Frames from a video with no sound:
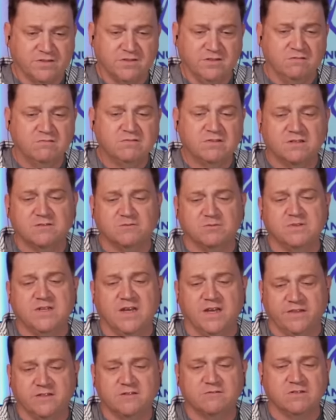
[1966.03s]
It was, as we
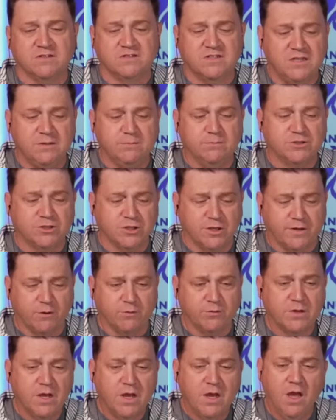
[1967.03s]
said, this was a team shutout.